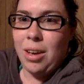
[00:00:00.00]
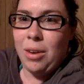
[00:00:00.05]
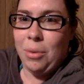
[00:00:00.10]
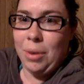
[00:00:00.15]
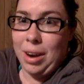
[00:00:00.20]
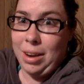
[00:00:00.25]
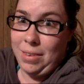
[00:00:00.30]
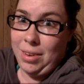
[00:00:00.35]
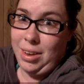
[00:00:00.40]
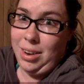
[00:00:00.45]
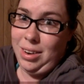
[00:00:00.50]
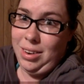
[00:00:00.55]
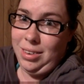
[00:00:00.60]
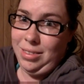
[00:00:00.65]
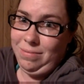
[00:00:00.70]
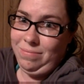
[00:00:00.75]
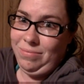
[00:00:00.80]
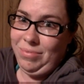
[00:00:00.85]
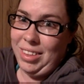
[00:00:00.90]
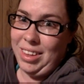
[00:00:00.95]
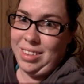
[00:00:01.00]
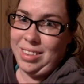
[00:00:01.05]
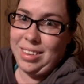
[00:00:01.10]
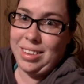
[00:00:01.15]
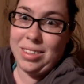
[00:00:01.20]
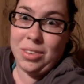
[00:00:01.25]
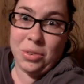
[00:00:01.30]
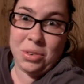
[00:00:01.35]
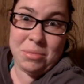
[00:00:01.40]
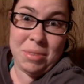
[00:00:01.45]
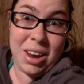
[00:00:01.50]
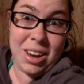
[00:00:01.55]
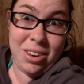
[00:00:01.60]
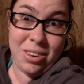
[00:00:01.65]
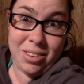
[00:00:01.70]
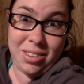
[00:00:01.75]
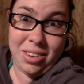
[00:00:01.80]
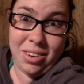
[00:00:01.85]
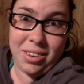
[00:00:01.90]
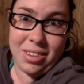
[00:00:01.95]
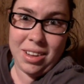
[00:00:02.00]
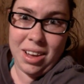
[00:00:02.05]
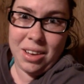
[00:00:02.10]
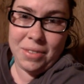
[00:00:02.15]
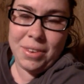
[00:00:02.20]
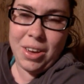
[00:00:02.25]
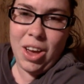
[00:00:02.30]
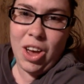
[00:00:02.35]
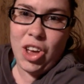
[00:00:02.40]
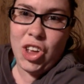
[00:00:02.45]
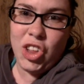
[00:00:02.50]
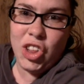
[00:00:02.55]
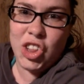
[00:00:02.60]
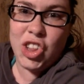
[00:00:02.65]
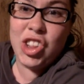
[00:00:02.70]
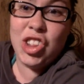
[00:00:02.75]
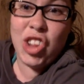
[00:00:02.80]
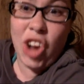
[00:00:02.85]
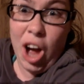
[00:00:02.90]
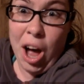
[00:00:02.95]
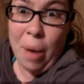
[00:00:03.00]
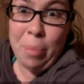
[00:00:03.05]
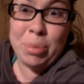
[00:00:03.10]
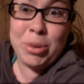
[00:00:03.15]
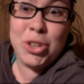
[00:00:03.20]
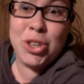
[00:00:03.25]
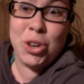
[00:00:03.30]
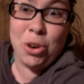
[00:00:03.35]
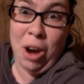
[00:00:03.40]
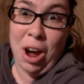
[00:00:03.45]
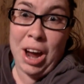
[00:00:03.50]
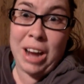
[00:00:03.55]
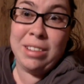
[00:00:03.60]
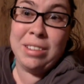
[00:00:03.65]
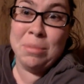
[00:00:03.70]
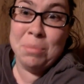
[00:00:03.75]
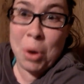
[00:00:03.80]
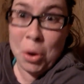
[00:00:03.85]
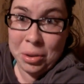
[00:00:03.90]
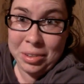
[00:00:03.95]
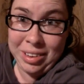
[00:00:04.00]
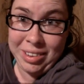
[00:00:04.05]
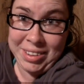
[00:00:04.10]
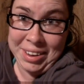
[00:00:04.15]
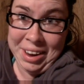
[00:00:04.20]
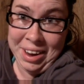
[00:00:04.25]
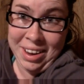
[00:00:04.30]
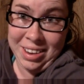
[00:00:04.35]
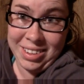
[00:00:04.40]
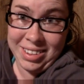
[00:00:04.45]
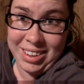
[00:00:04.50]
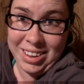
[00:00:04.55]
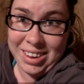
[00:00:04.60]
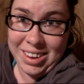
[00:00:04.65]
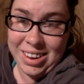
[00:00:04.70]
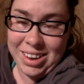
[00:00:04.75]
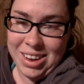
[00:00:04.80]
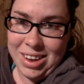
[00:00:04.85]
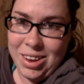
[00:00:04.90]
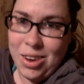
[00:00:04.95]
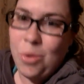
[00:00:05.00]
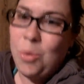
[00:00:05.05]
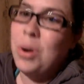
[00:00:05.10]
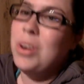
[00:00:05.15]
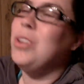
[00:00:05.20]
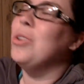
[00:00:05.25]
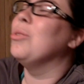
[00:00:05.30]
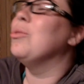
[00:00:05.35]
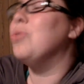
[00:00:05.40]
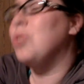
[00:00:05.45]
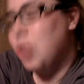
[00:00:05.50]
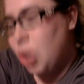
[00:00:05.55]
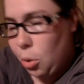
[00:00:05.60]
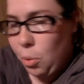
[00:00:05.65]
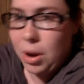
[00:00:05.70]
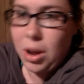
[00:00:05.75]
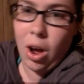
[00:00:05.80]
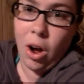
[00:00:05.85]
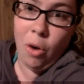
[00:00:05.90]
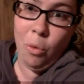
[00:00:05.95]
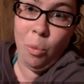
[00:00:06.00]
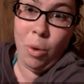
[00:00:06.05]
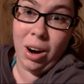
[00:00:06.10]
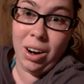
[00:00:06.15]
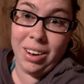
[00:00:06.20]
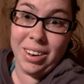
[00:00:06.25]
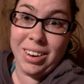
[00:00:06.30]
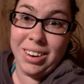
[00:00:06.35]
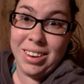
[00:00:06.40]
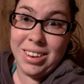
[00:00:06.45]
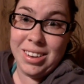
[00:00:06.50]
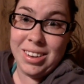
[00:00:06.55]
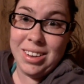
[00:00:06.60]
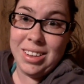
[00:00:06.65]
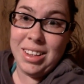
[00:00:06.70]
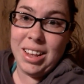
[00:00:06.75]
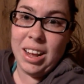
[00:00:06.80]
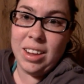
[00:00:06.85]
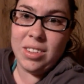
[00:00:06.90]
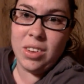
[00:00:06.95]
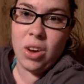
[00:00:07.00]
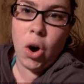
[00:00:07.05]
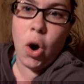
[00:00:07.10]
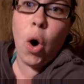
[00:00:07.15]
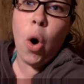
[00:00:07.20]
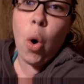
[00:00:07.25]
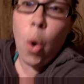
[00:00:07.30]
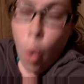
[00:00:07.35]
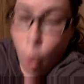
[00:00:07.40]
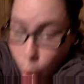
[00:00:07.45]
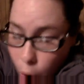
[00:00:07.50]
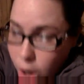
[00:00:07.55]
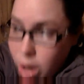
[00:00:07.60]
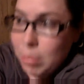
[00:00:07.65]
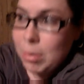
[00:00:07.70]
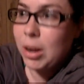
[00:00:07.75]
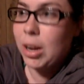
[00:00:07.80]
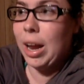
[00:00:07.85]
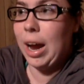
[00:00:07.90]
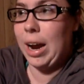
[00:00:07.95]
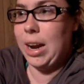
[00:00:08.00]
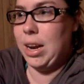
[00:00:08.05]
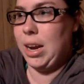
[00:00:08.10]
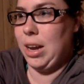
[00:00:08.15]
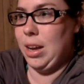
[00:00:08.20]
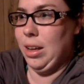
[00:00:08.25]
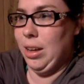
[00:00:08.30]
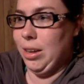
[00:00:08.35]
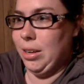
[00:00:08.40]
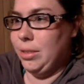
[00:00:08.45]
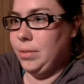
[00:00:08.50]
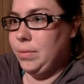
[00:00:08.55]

Raven, this is a reminder to yourself. Stop trying to multitask when you're doing homework. That's a horrible idea.